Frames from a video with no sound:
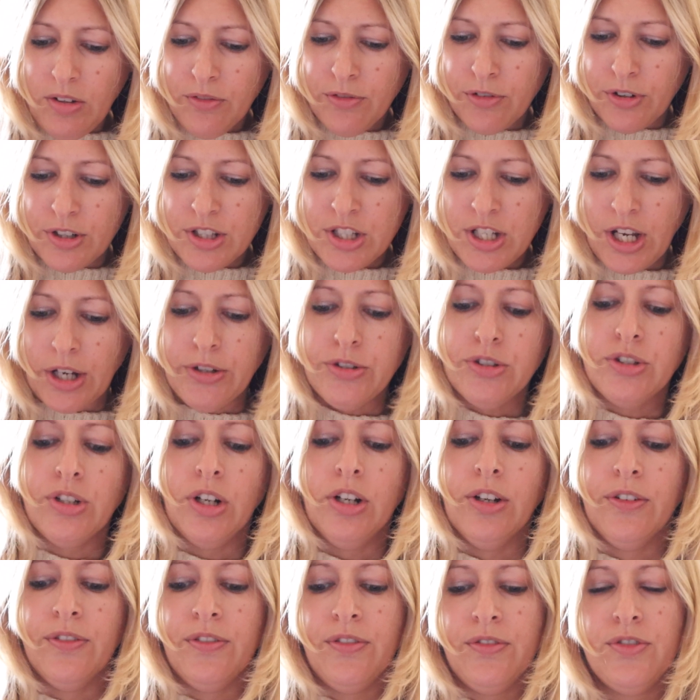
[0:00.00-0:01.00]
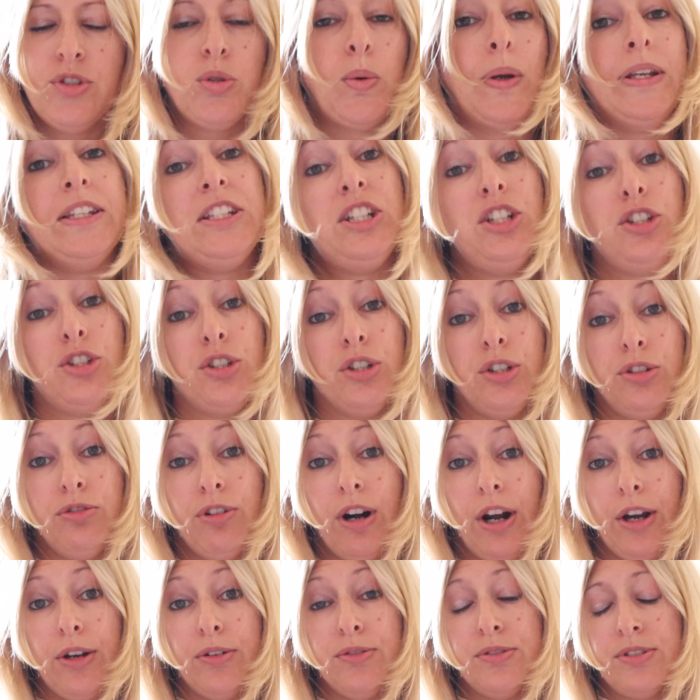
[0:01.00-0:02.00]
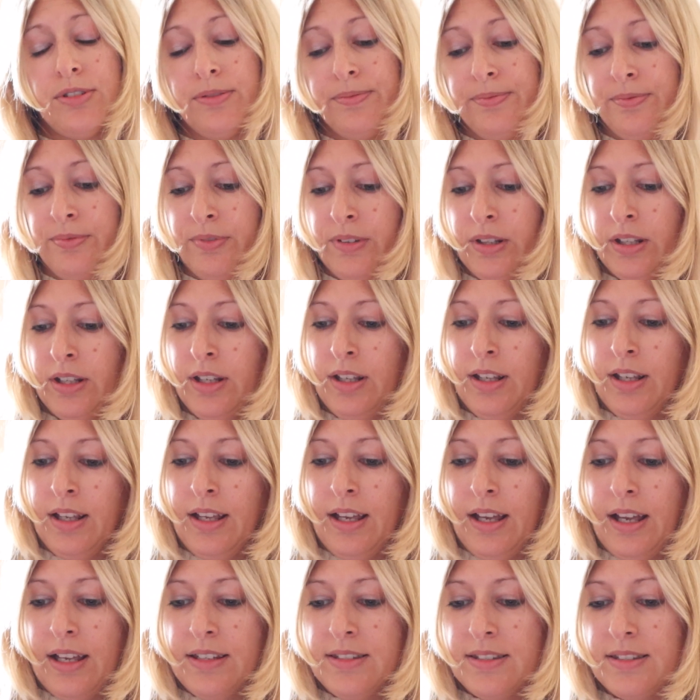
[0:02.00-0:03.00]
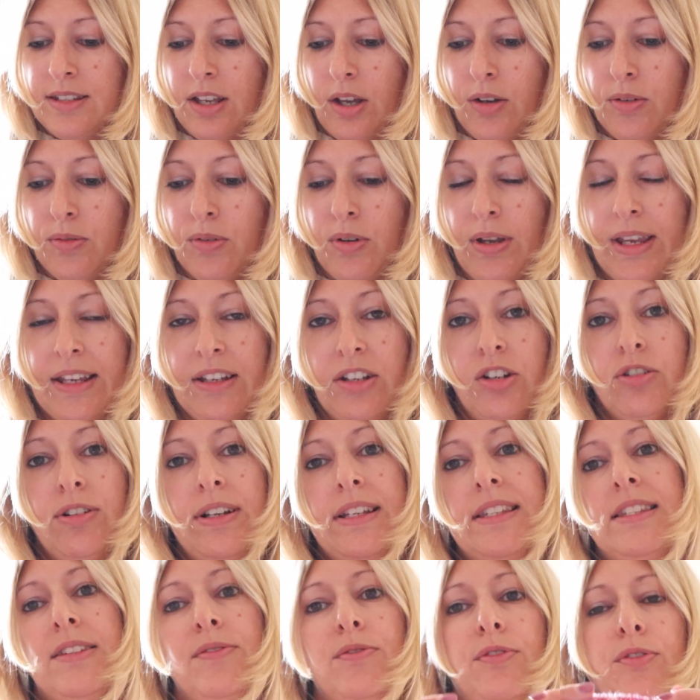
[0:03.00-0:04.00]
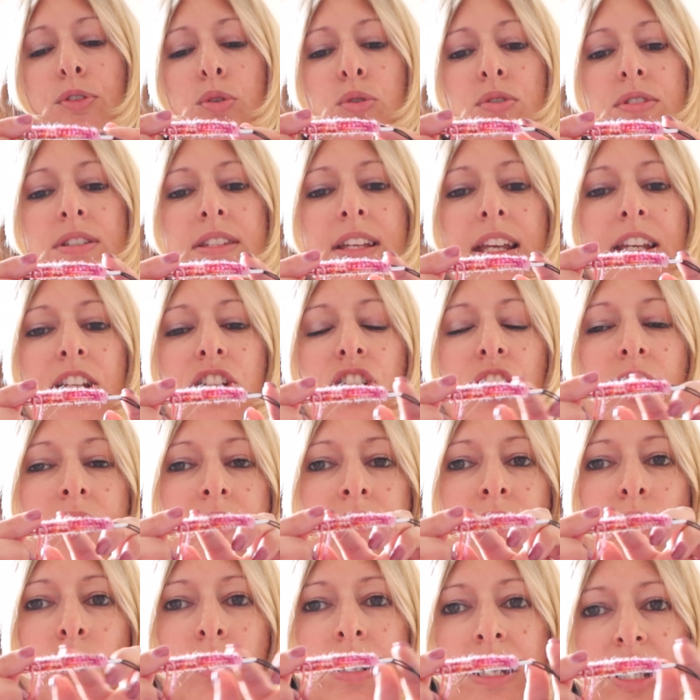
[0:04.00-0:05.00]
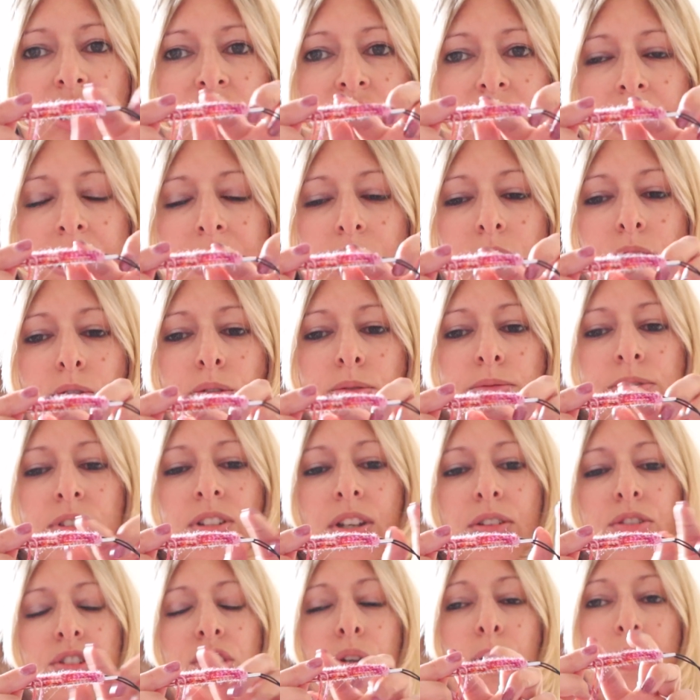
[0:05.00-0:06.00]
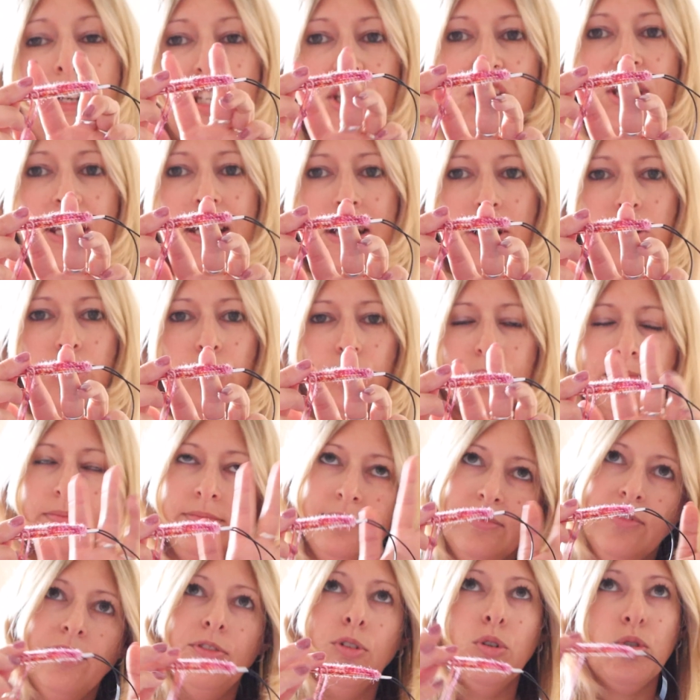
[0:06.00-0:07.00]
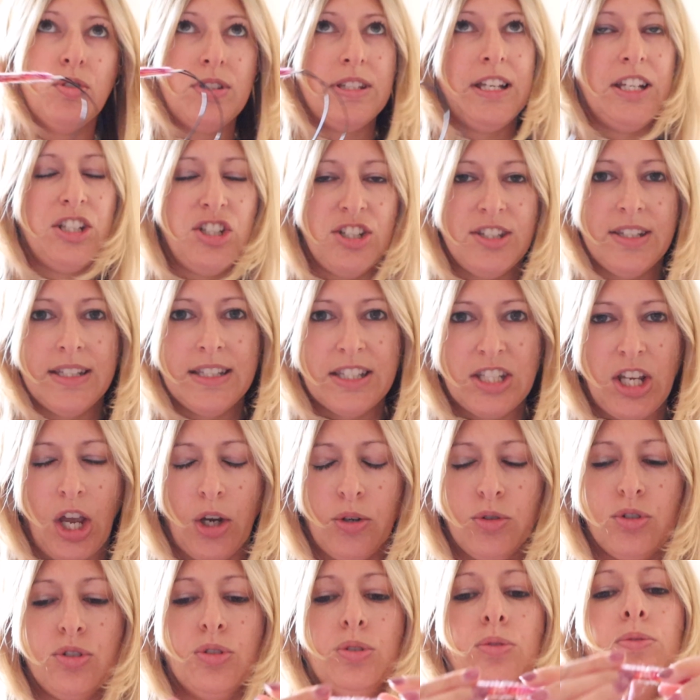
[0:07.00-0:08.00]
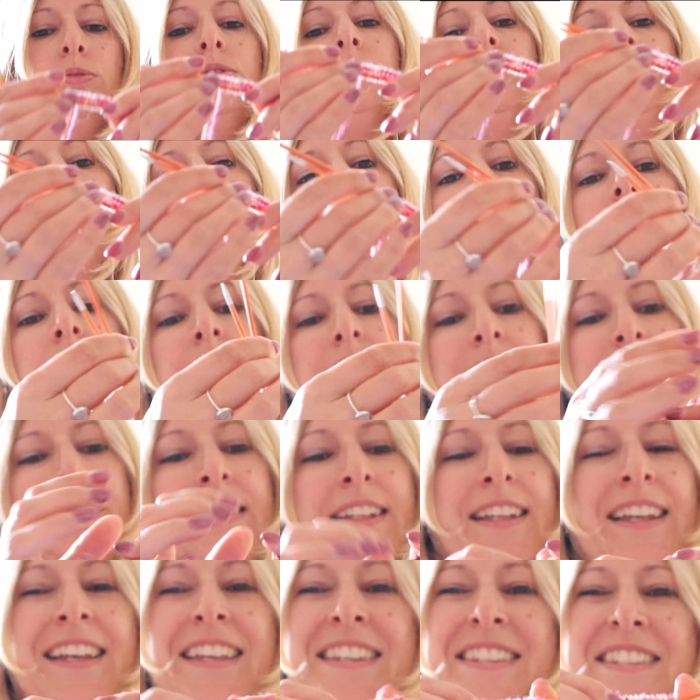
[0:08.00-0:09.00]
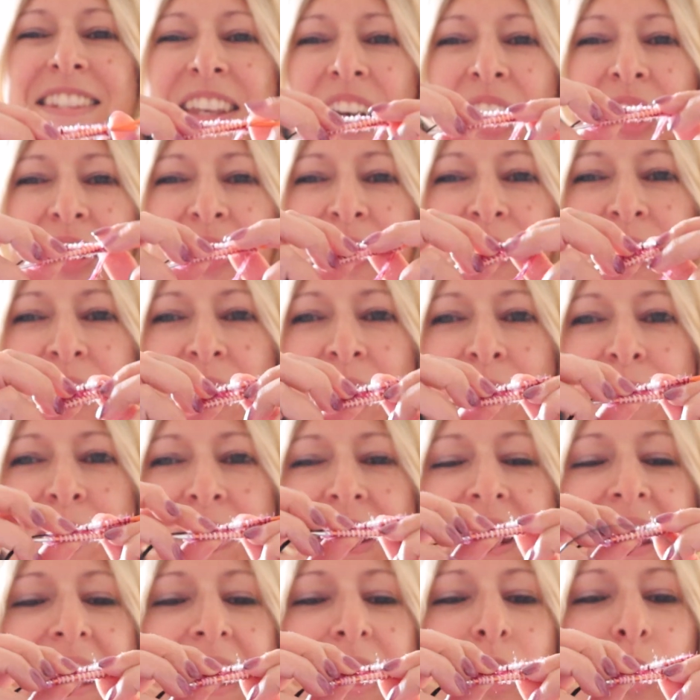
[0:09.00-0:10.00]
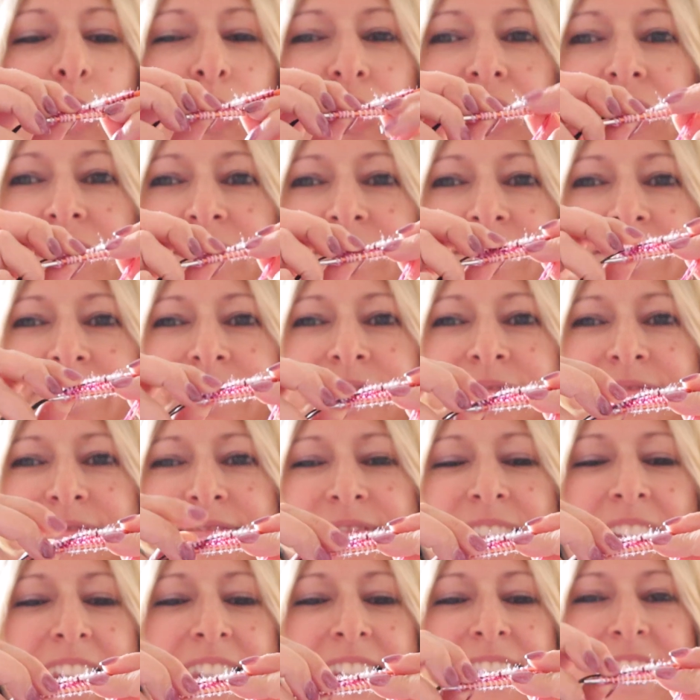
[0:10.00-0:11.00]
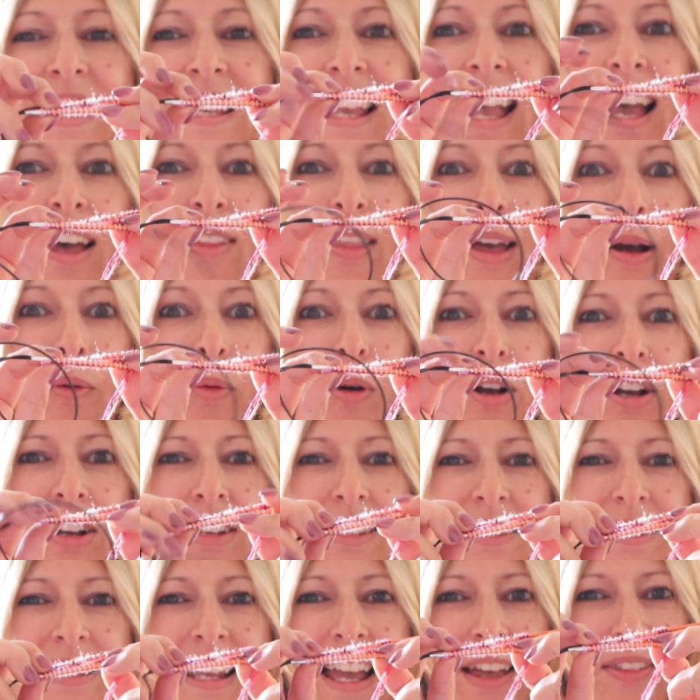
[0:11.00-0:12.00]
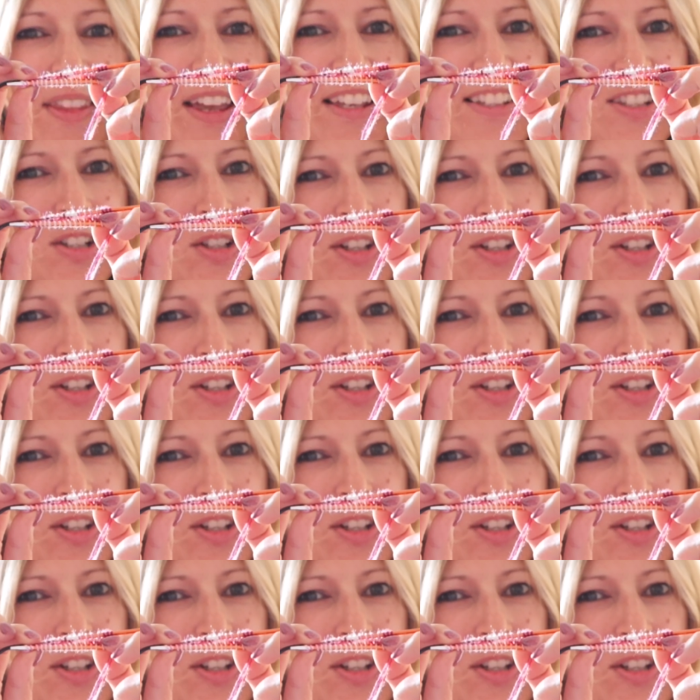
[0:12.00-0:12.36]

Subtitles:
for a total of 22 rows. So increasing 4 stitches on each needle, so 2 each needle, 4 stitches in total. So I'm going to get on and see how that works and how that's